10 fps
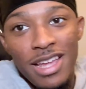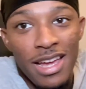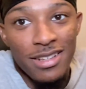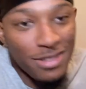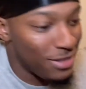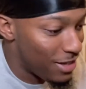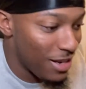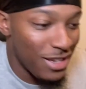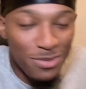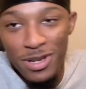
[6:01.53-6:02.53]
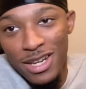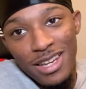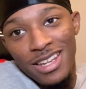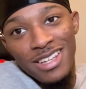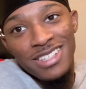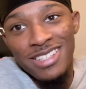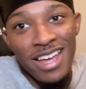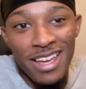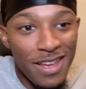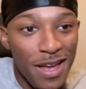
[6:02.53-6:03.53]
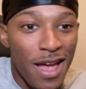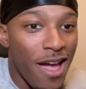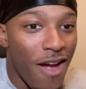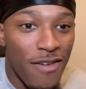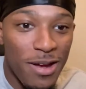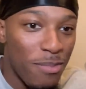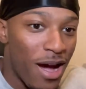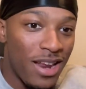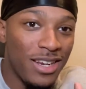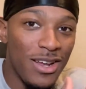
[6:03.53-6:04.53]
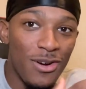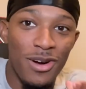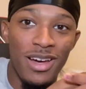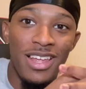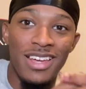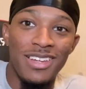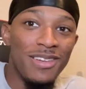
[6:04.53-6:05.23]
Like, that is is. Like, everybody don't click.